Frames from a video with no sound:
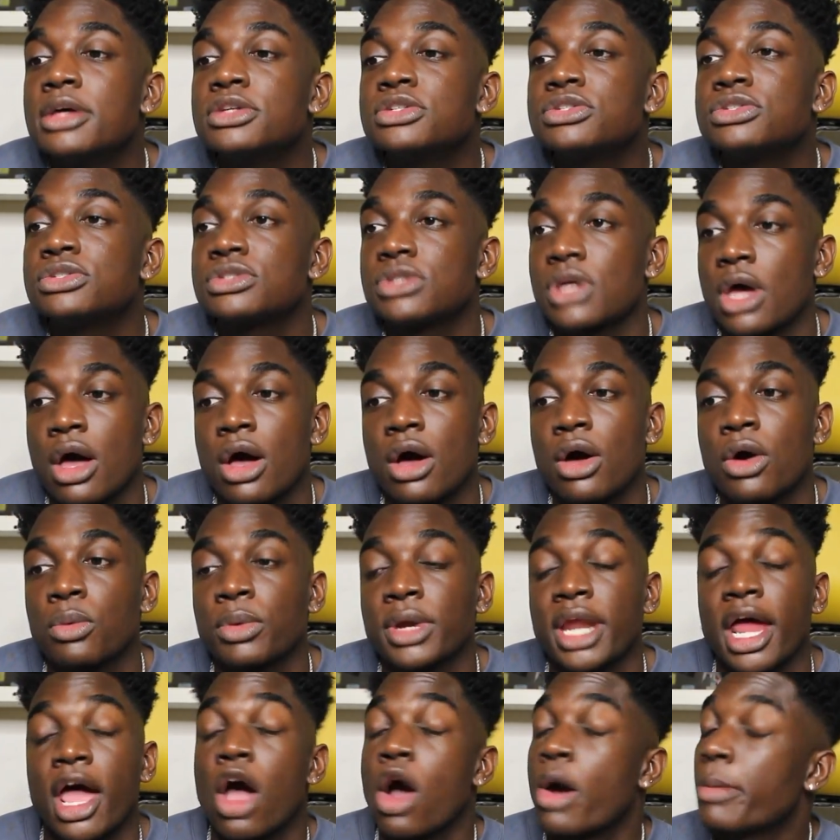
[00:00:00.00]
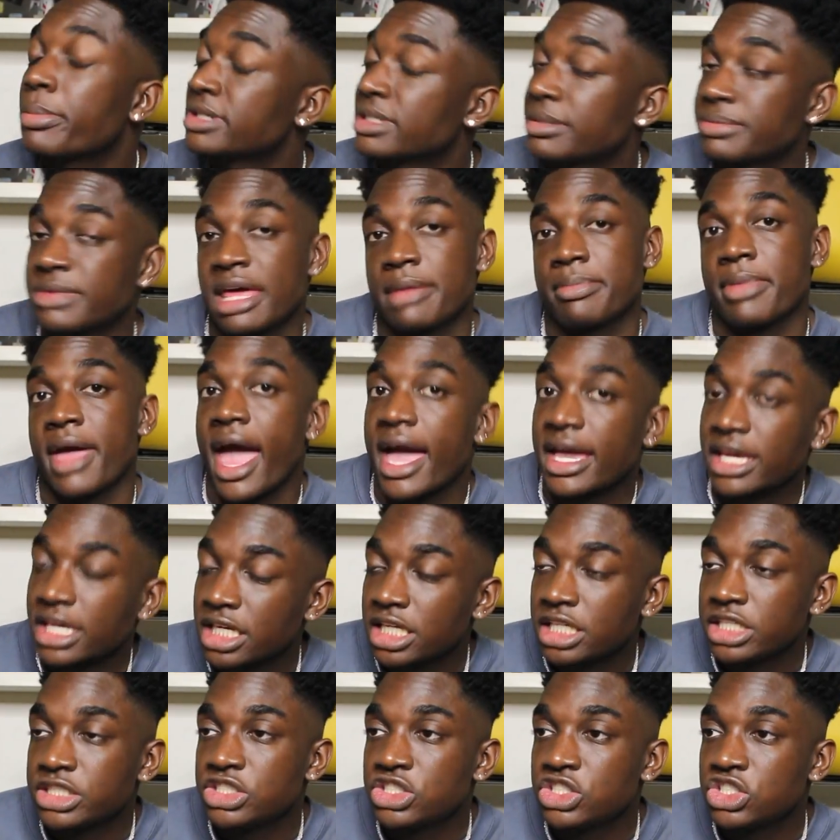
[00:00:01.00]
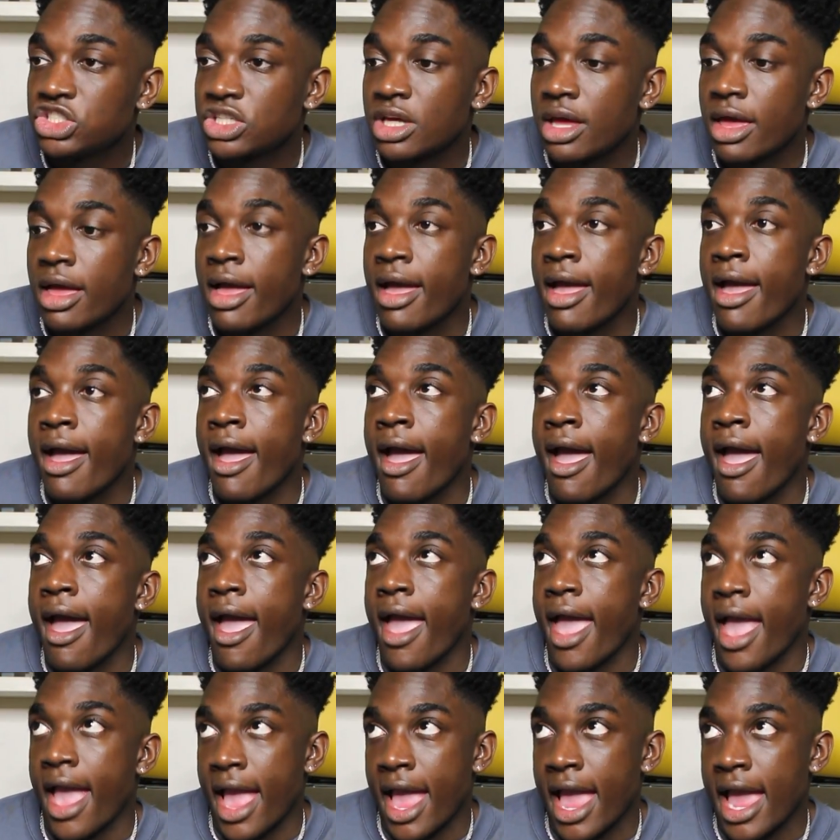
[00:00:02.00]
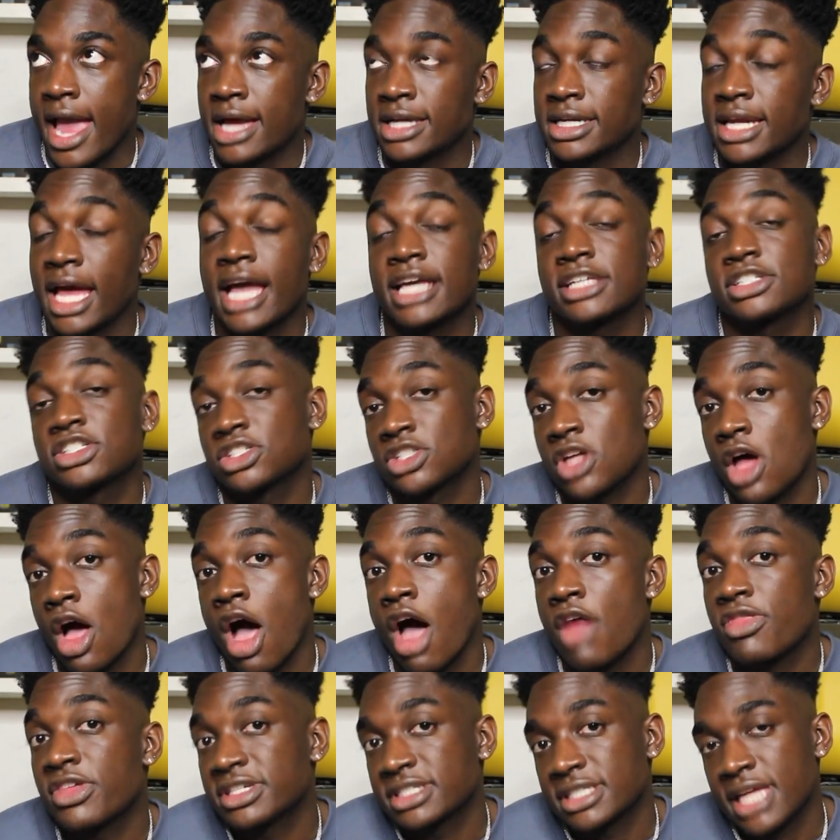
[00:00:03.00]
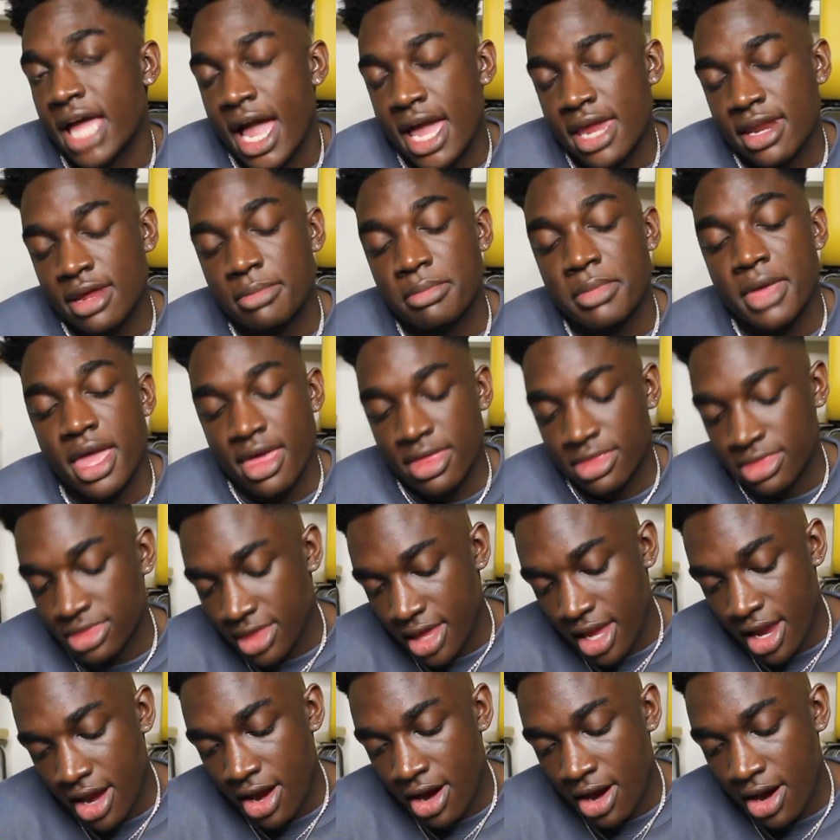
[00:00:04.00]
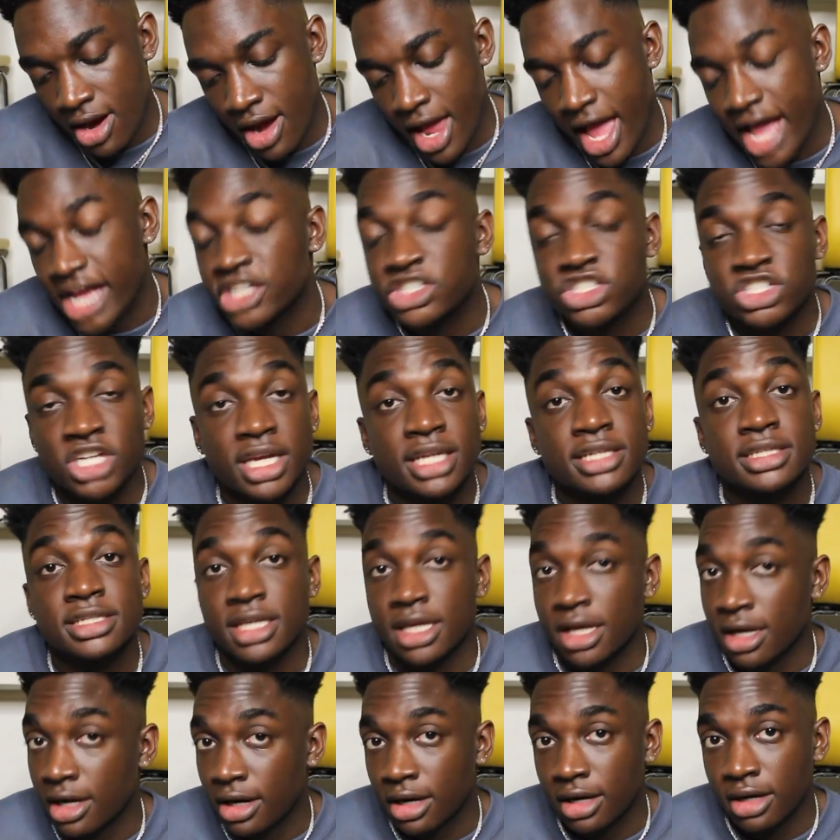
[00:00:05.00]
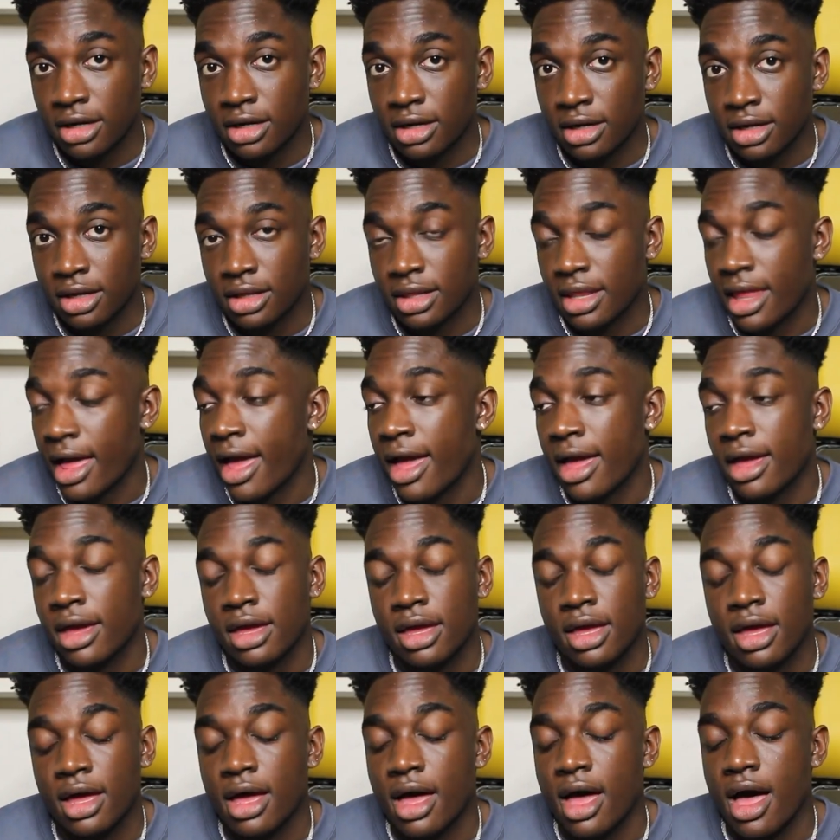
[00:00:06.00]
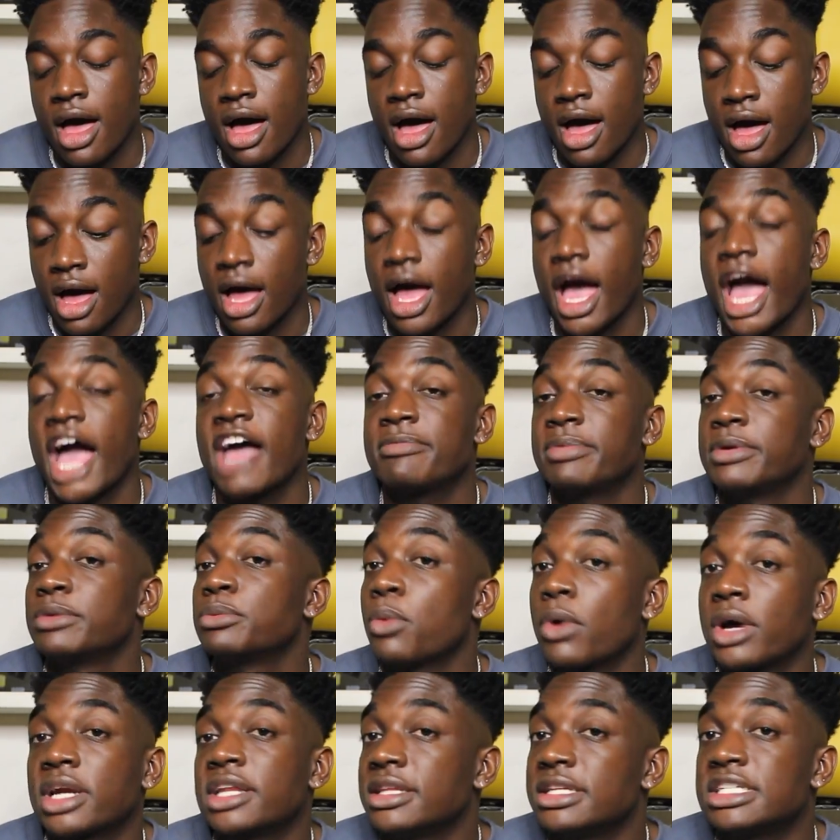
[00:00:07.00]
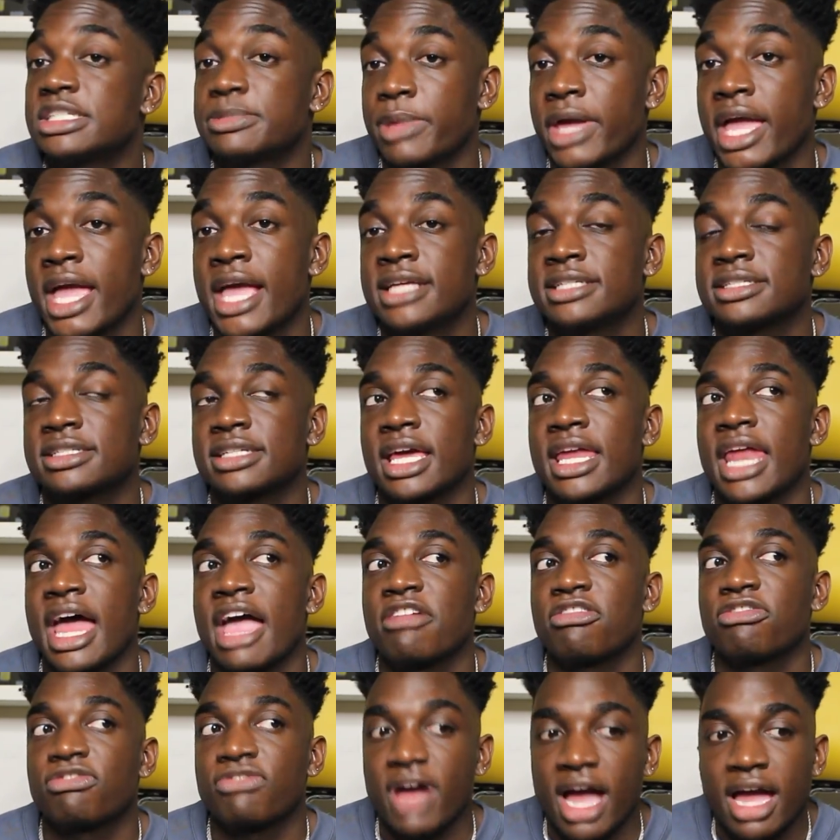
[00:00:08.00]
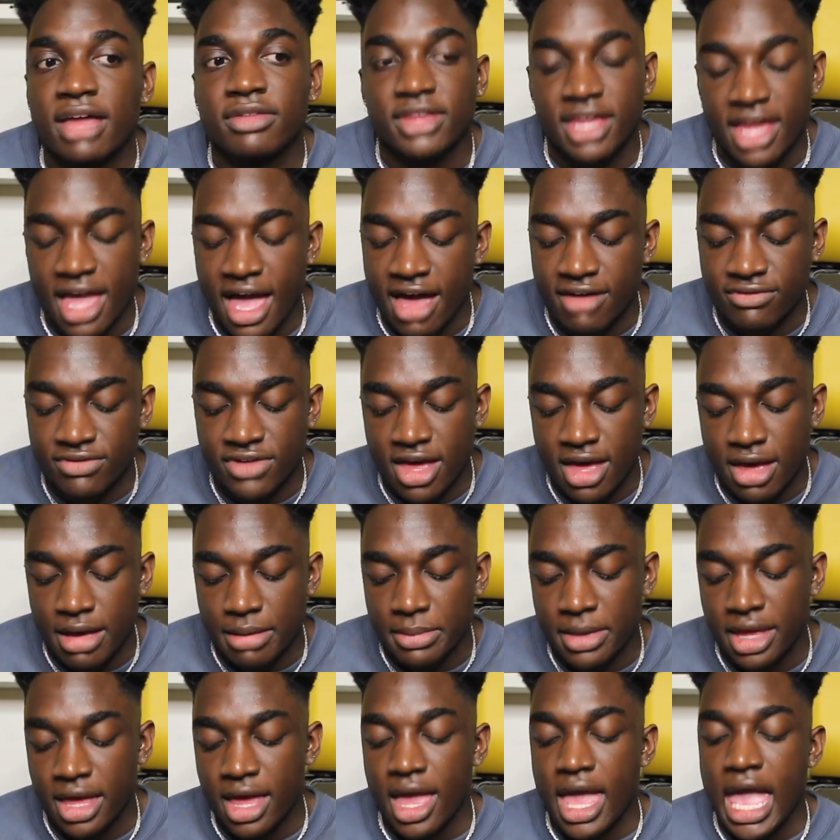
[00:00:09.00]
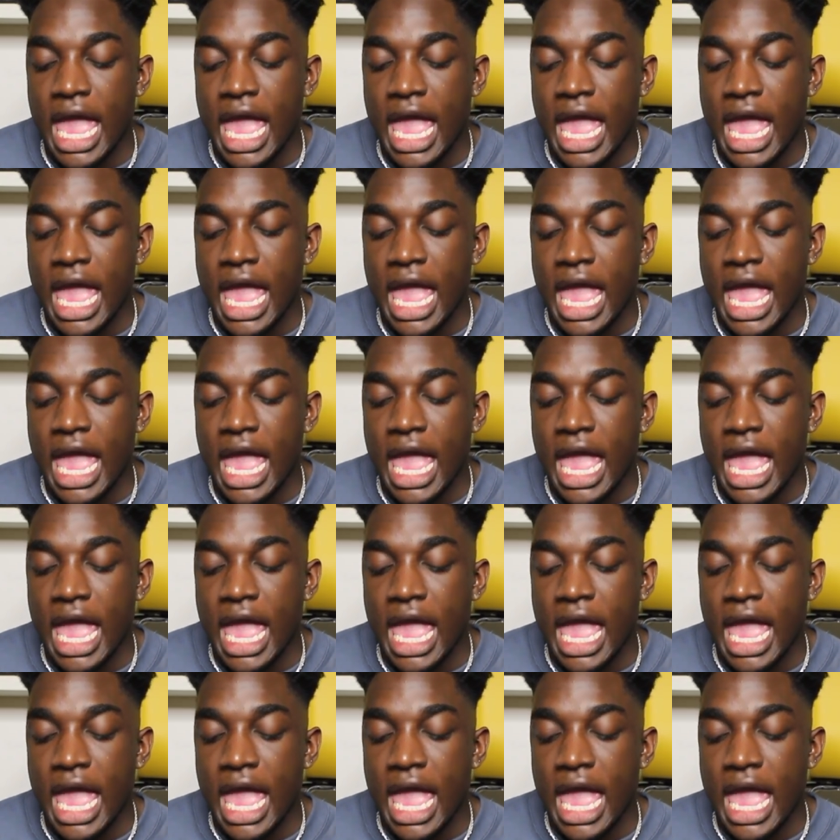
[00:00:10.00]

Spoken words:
So when I opened up that package and I saw this item in there, I shed a tear. Like, I've been wanting these pants and I finally have them.